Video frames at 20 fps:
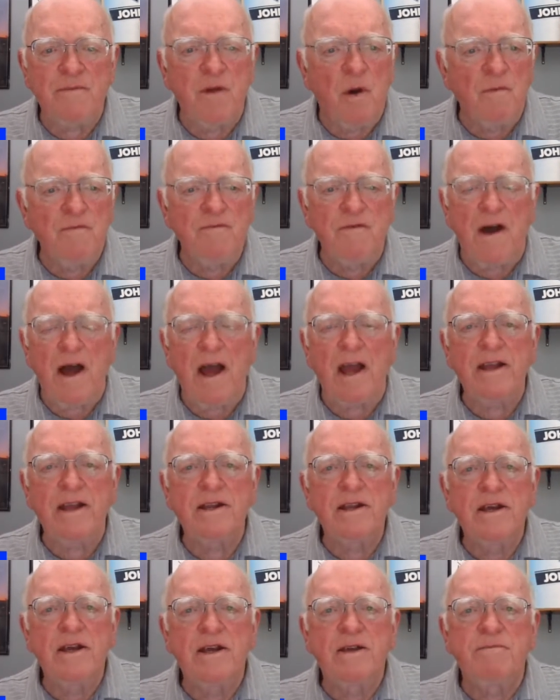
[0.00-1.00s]
Don't
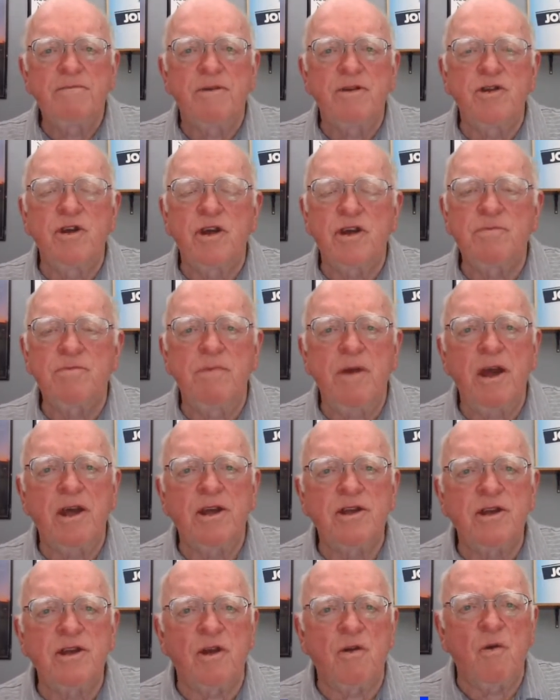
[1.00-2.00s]
fight, but just be
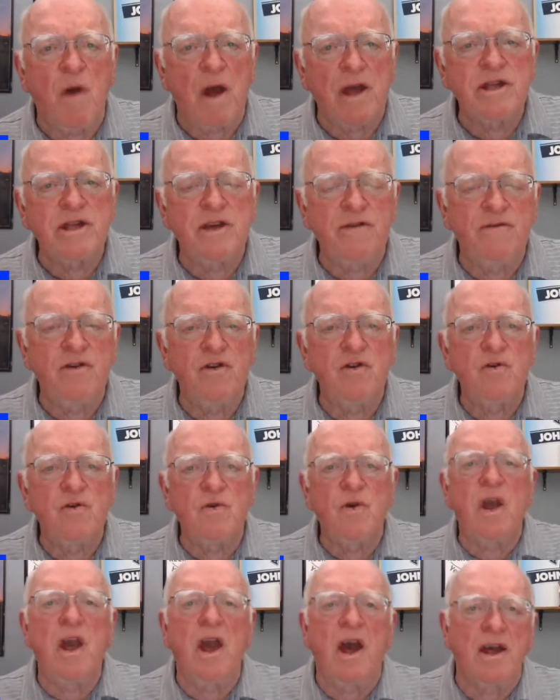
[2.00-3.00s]
as aggressive as
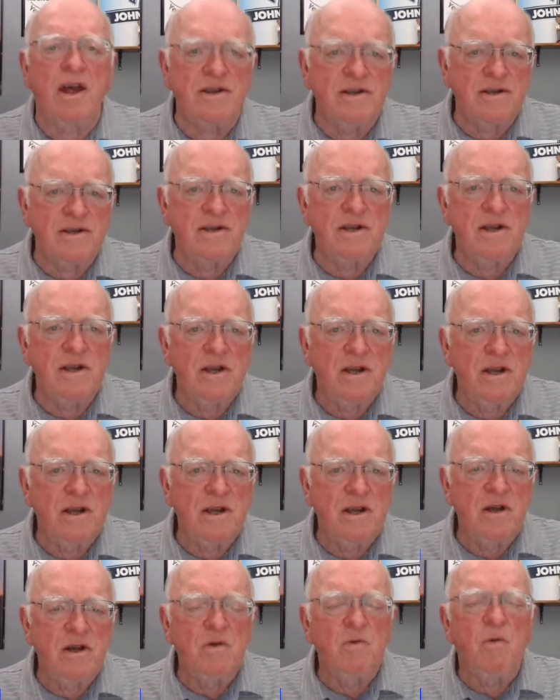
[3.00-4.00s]
you can.
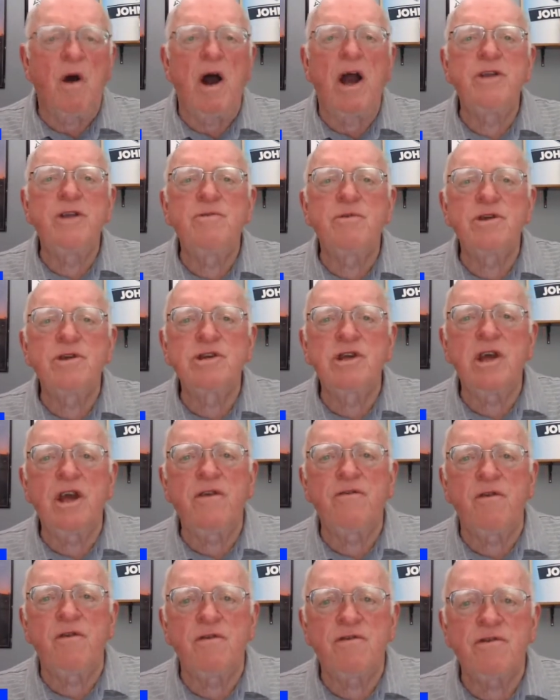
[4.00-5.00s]
Wide
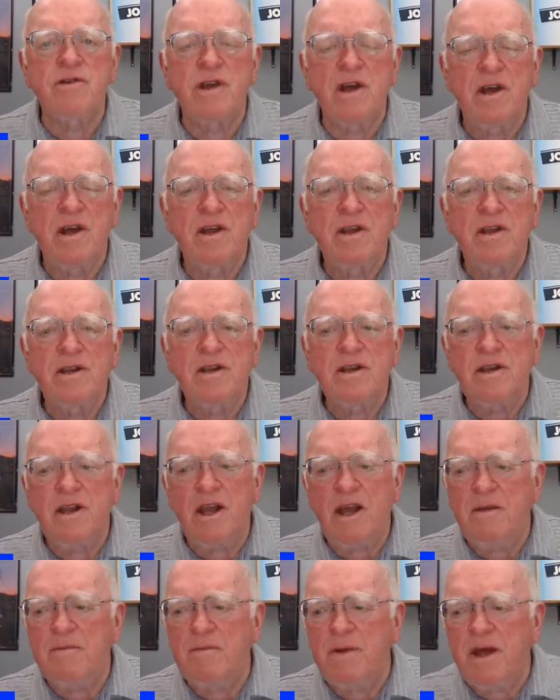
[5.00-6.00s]
receivers,
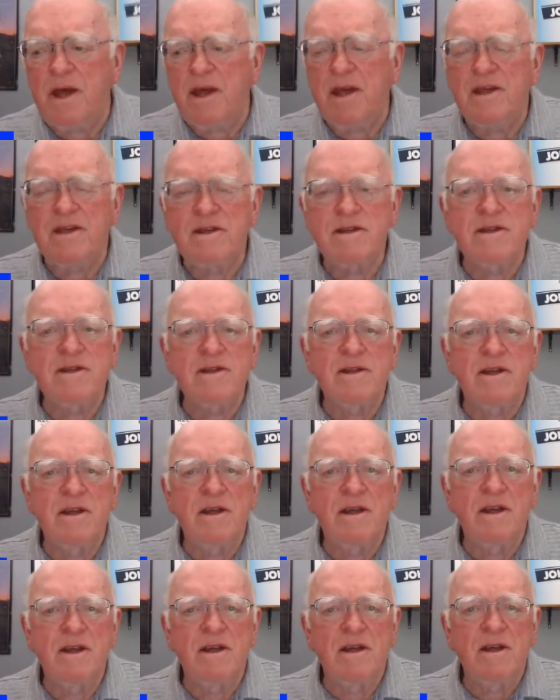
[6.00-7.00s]
DBs,
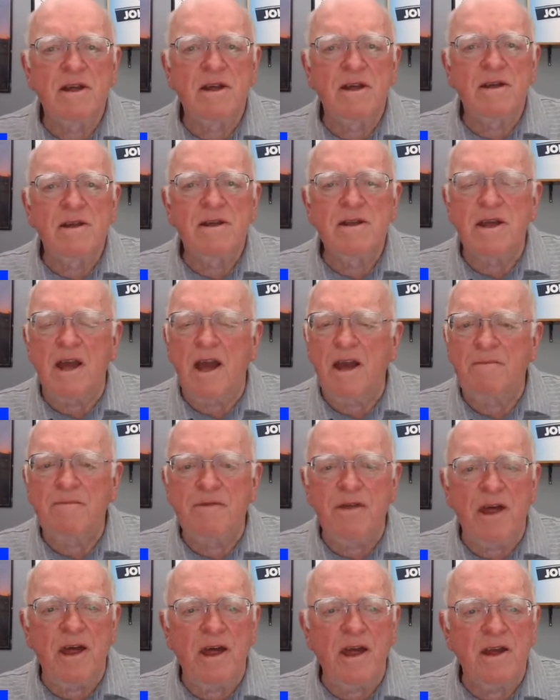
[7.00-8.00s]

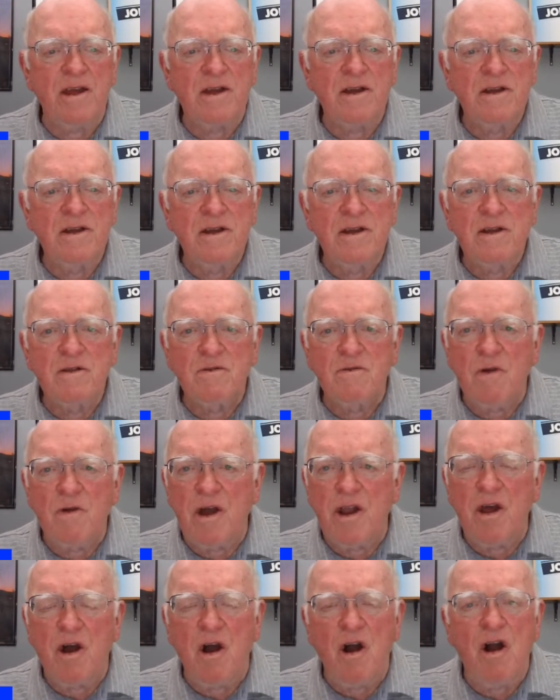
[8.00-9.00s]
same thing.
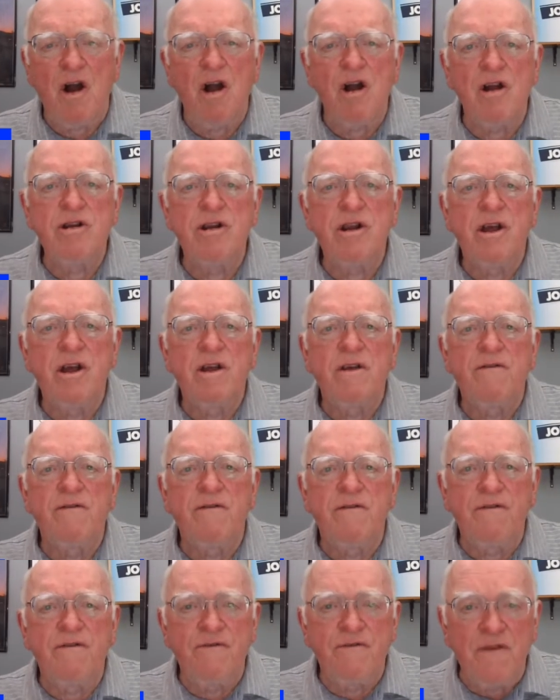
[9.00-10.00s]
Run hard,
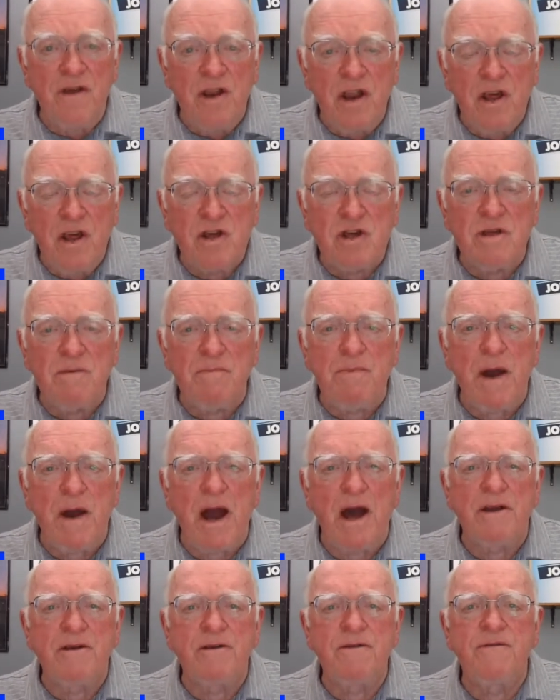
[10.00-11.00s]
finish the
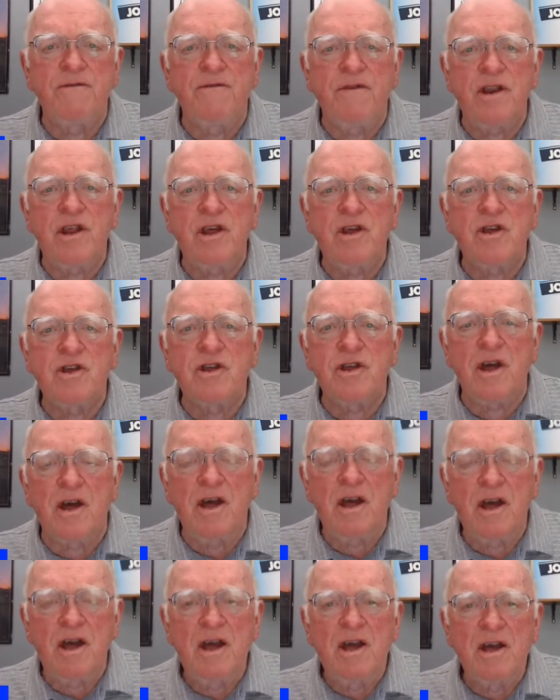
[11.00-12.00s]
pattern, finish
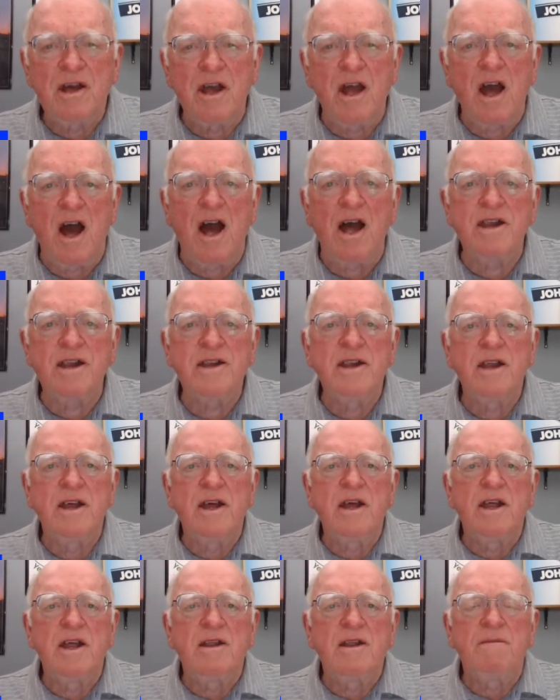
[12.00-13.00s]
the cut,
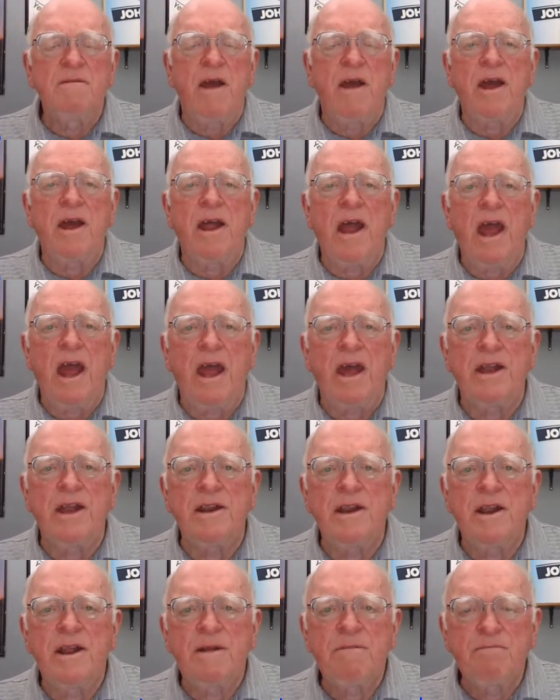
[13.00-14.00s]

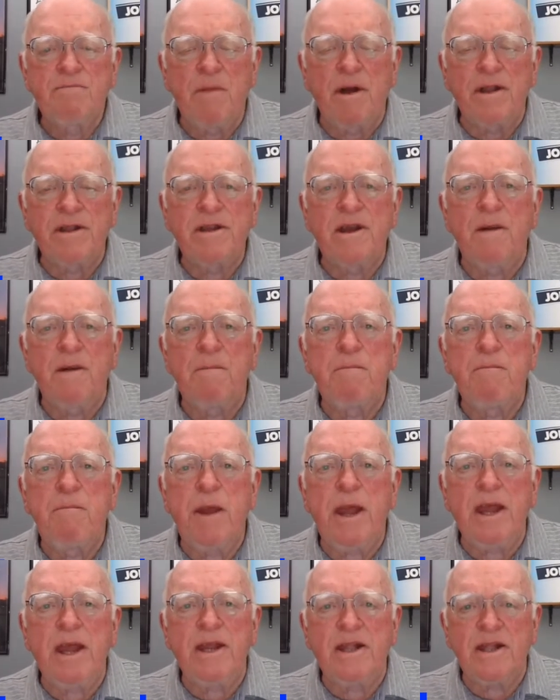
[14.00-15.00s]
but
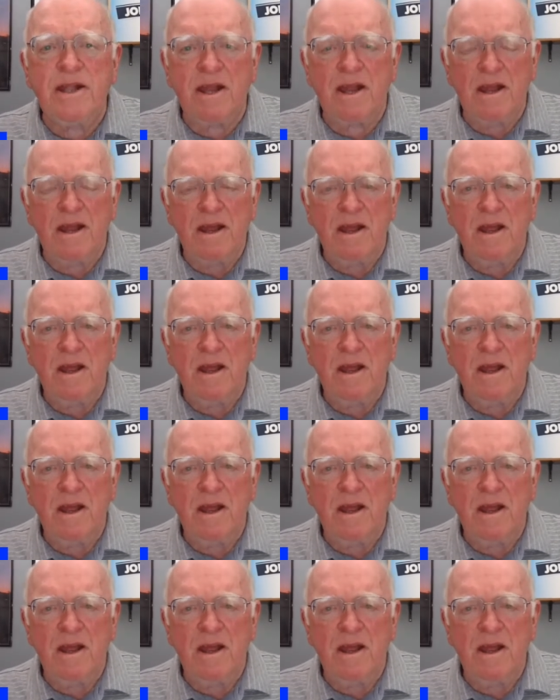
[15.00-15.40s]
compete.